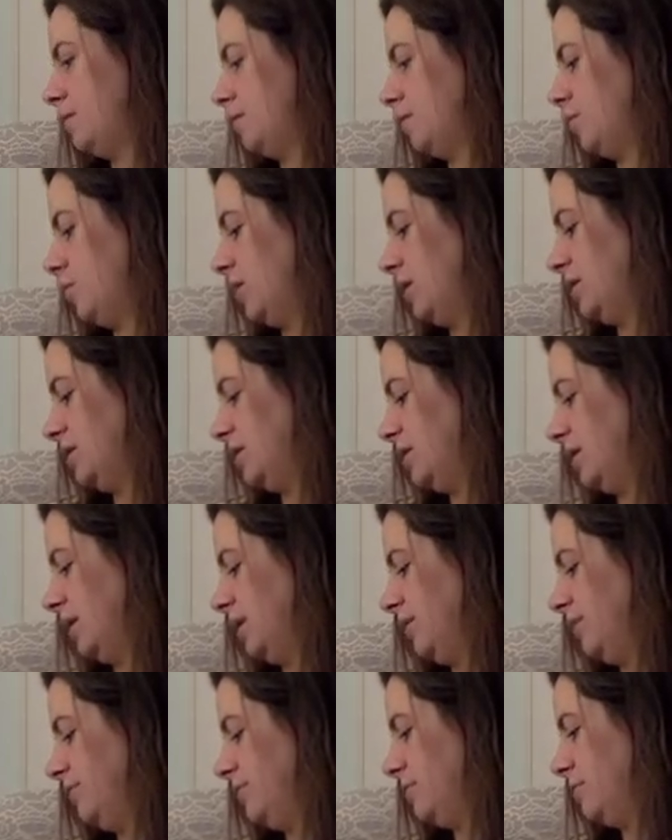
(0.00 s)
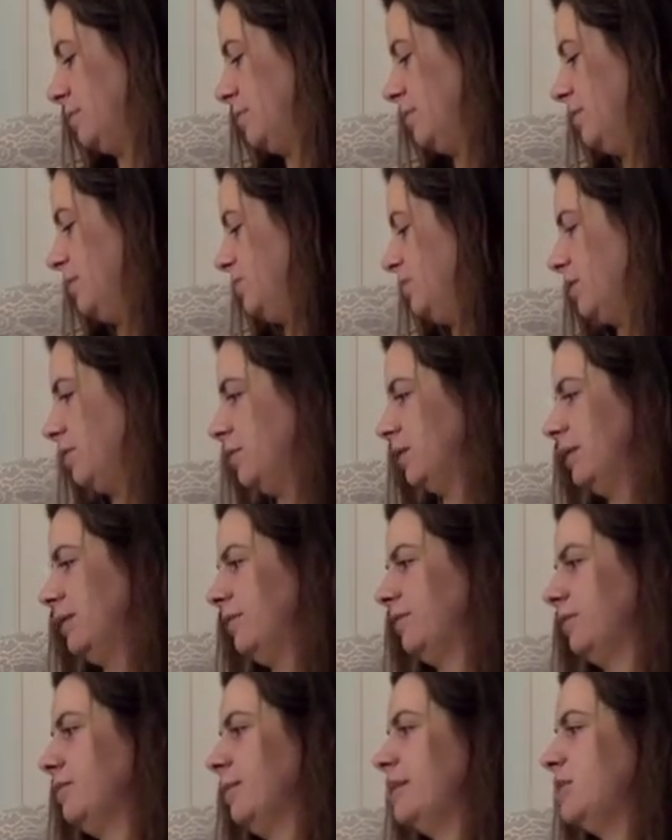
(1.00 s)
wanted to give some general
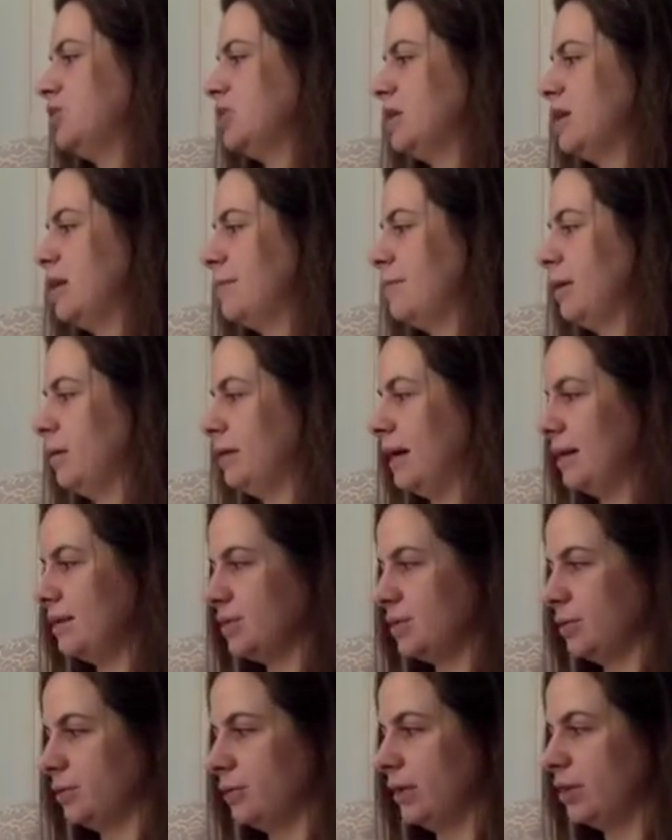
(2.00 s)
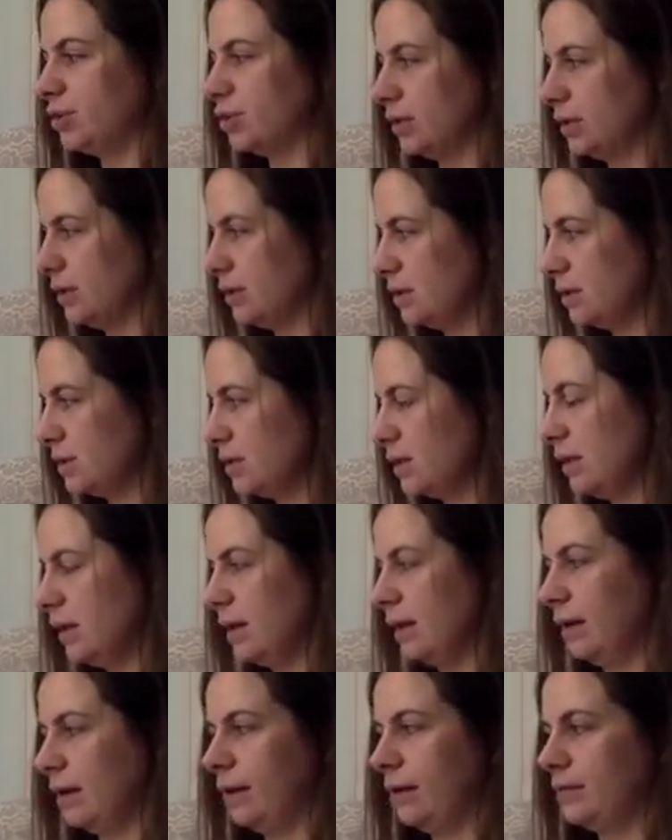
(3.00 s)
information about lacerations,
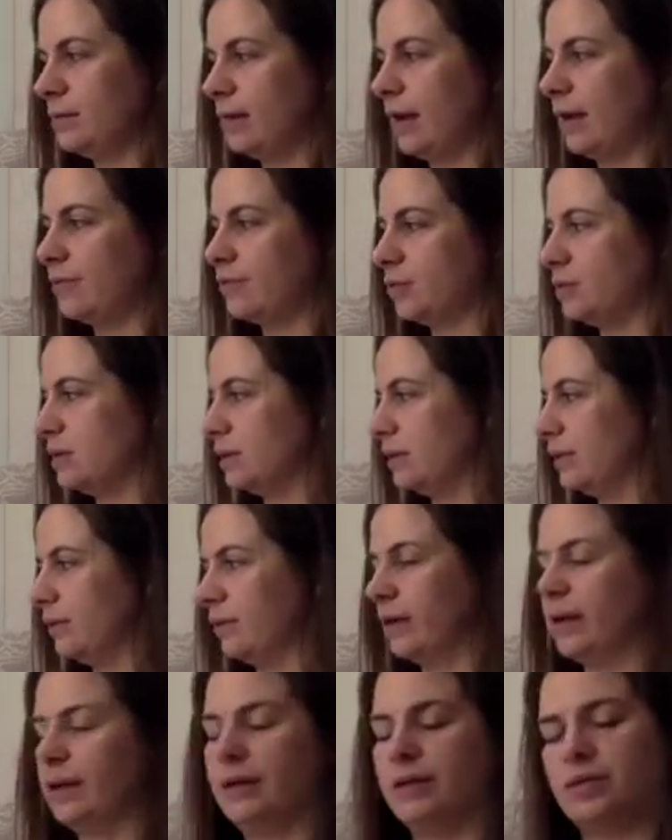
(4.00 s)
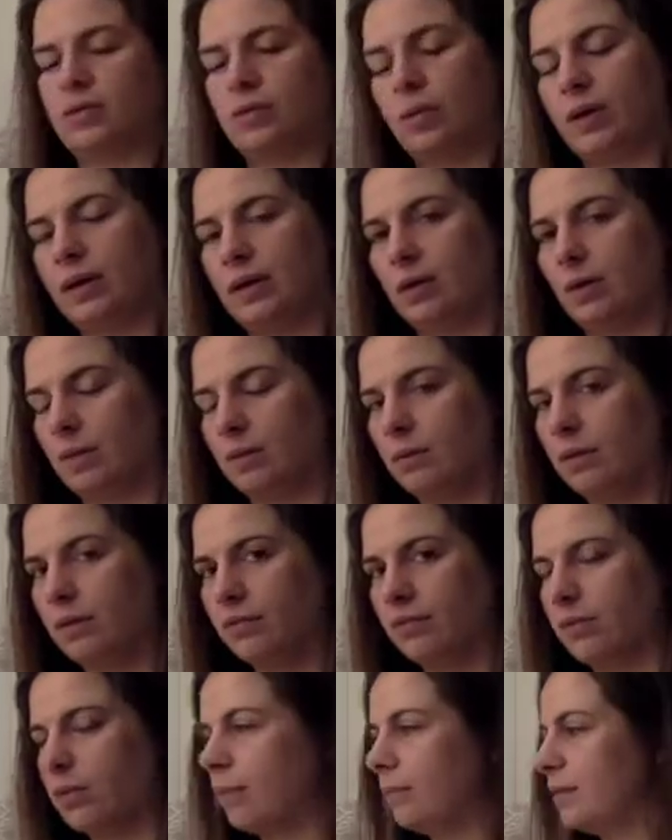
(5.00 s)
as after delivery it is quite normal
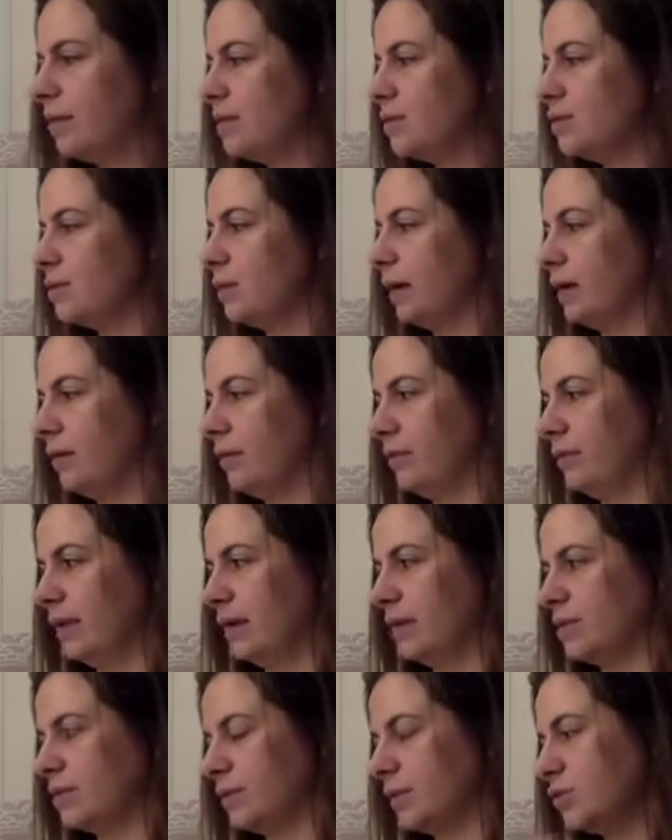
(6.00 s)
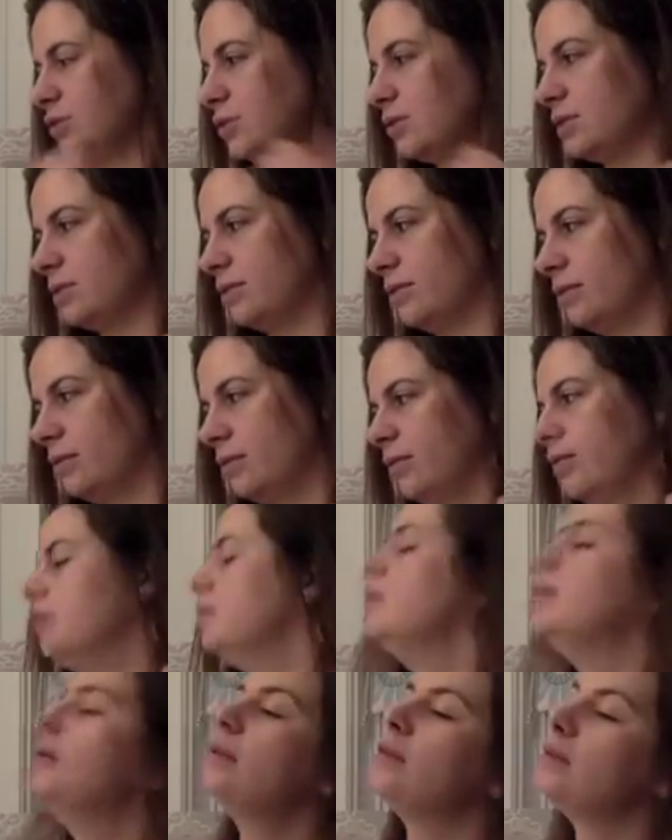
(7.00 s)
for women to have lacerations of the
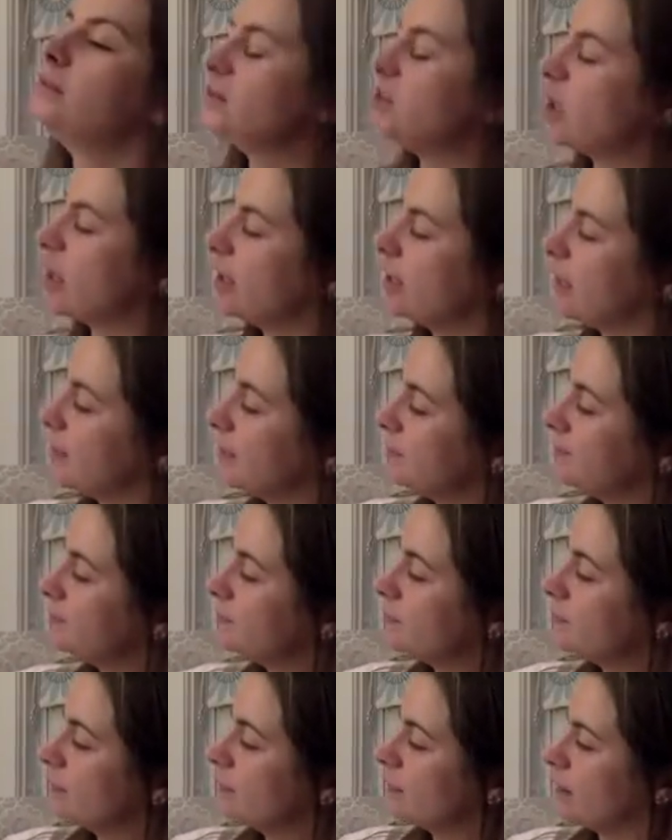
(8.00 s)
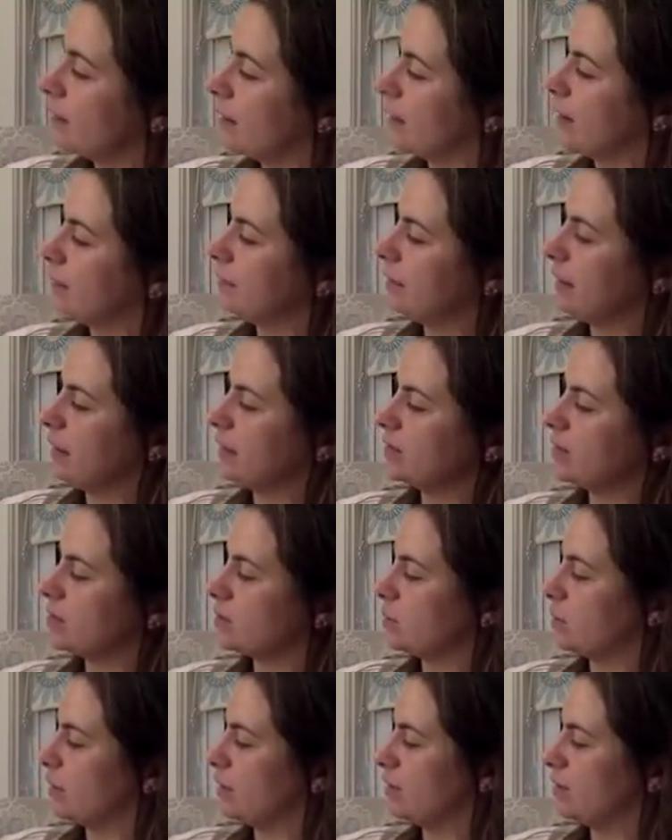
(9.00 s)
vagina, and I
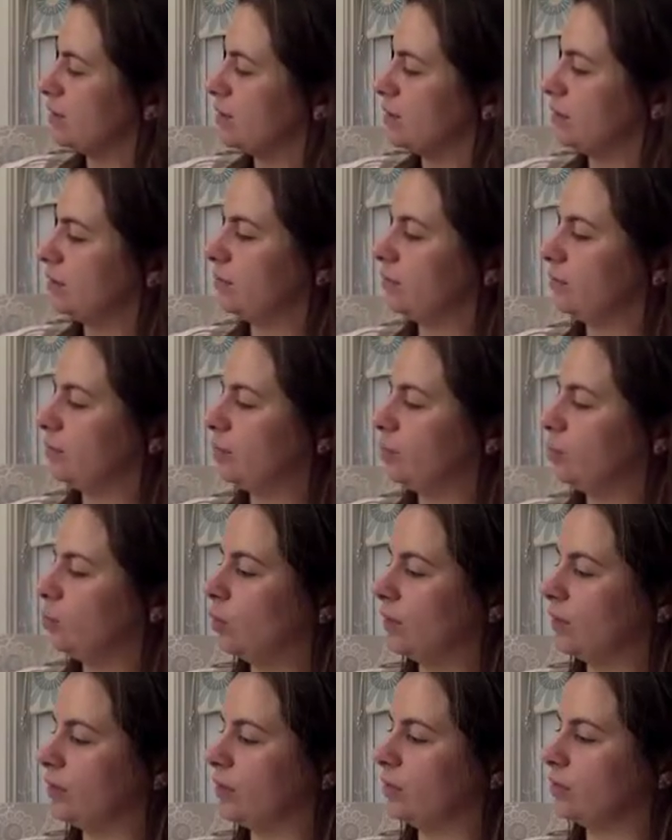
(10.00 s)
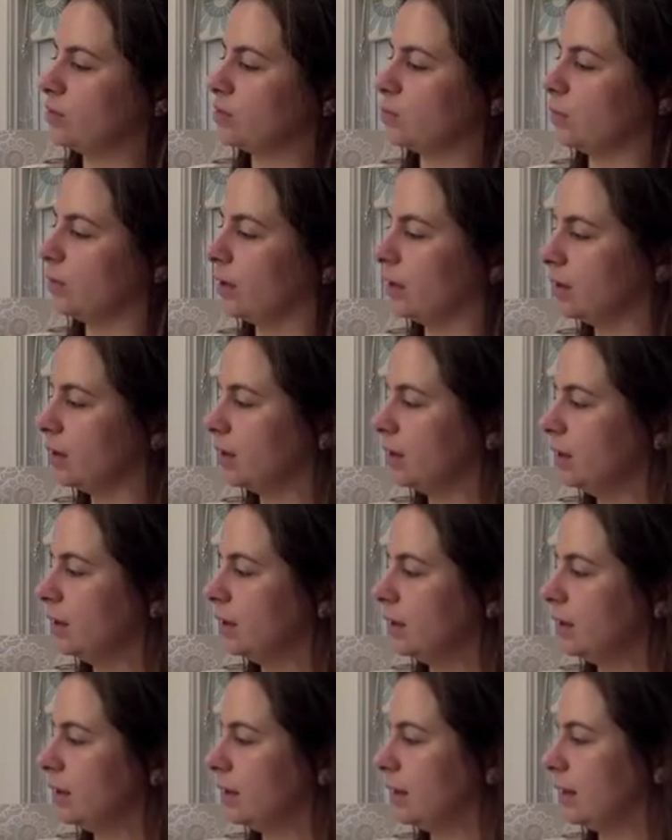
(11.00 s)
just wanted to review what those were,
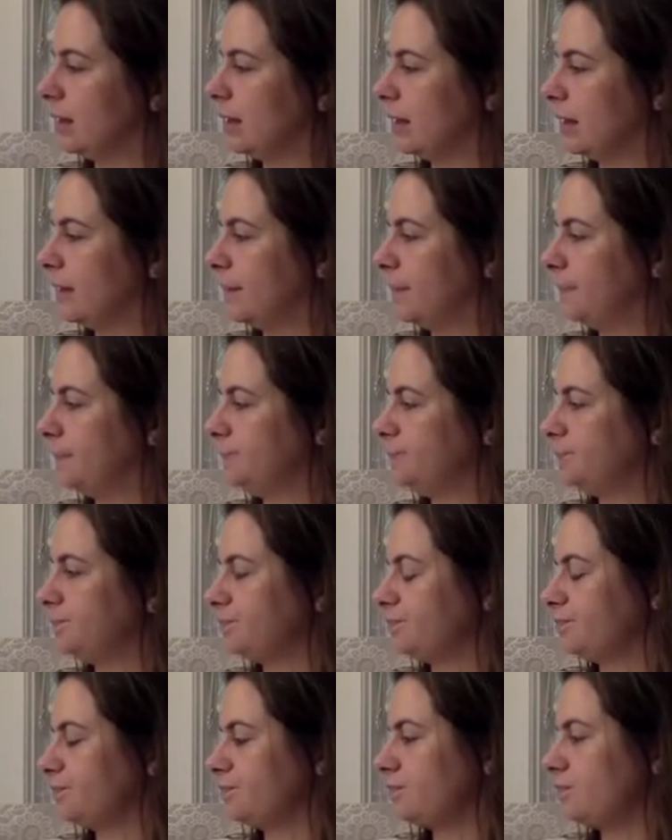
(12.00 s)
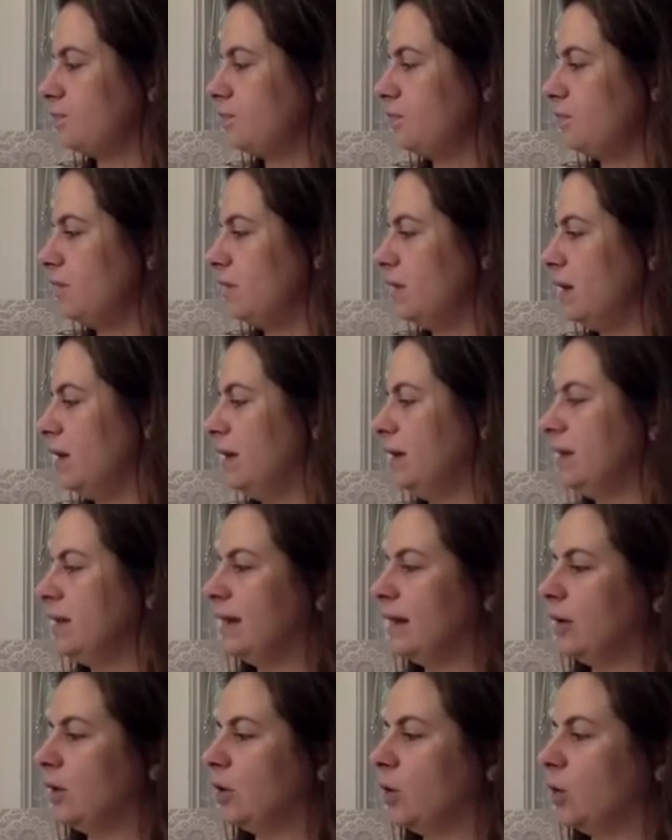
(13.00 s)
and
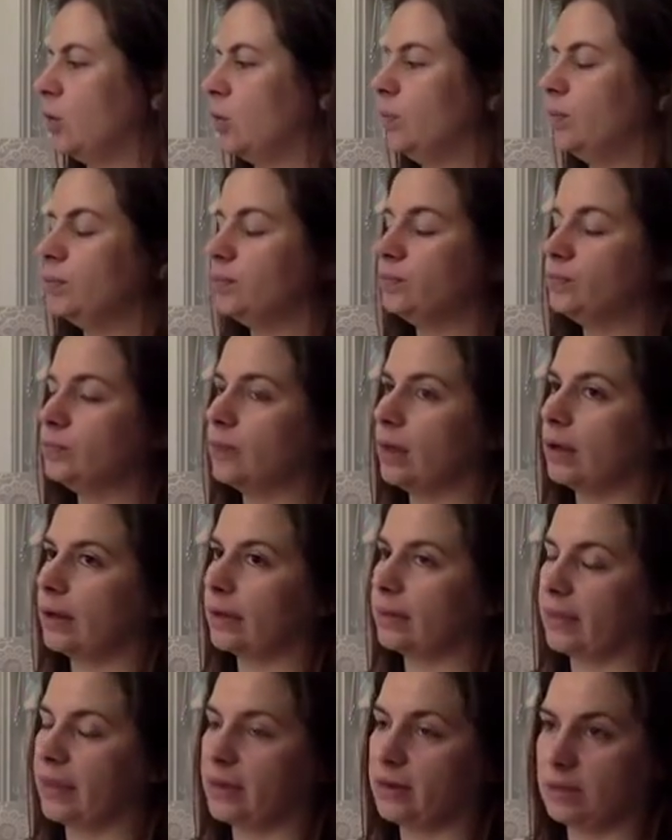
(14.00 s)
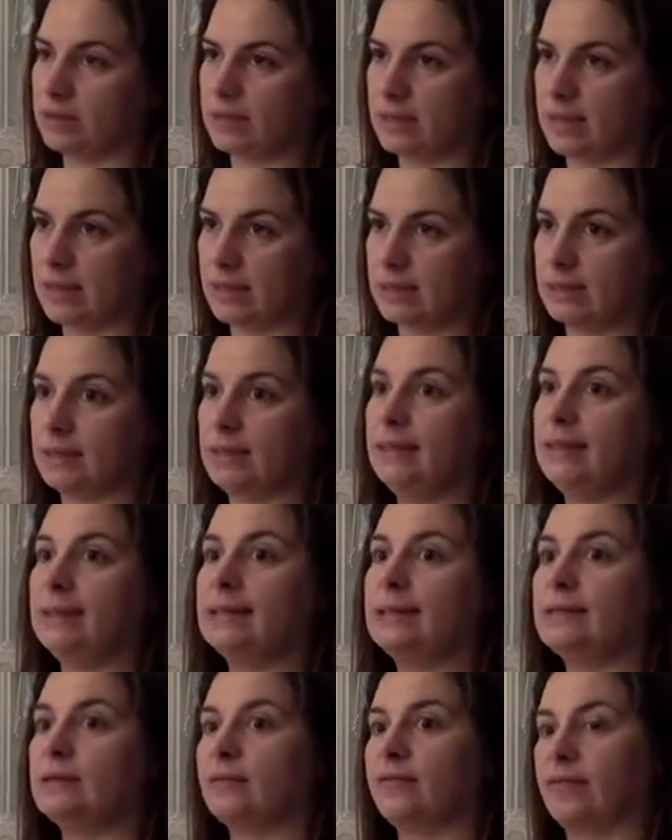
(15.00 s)
how long they could take to
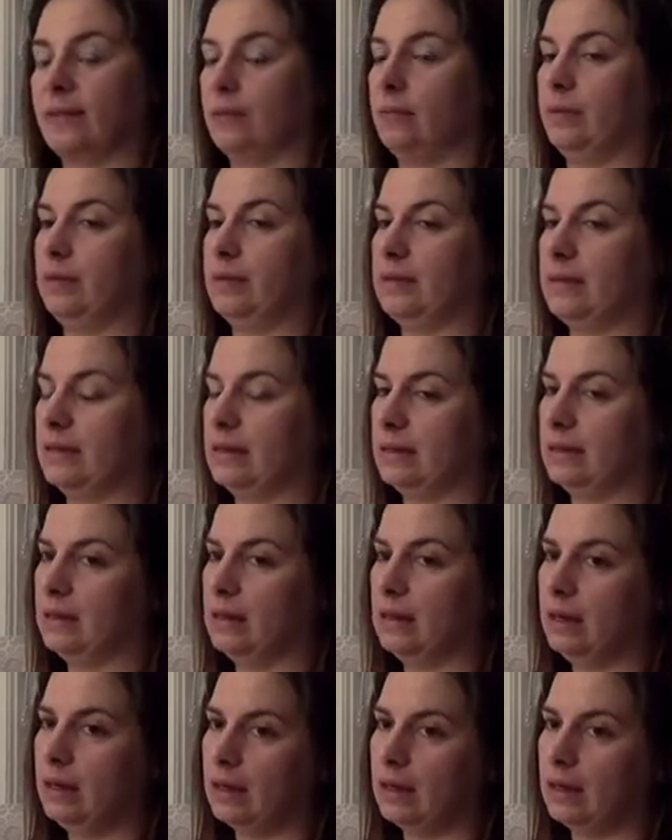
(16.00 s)
heal, or if they would need